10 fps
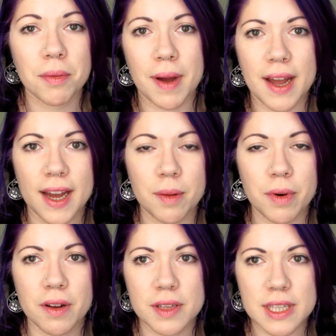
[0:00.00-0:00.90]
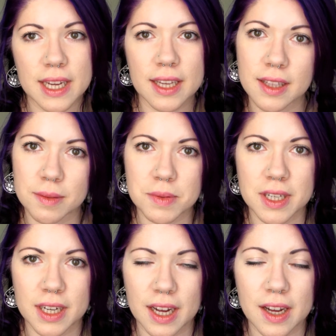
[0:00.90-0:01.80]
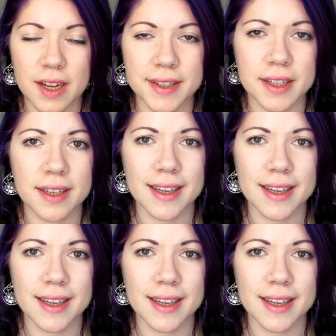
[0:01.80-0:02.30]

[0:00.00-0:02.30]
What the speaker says: my eyebrows, and lipstick on,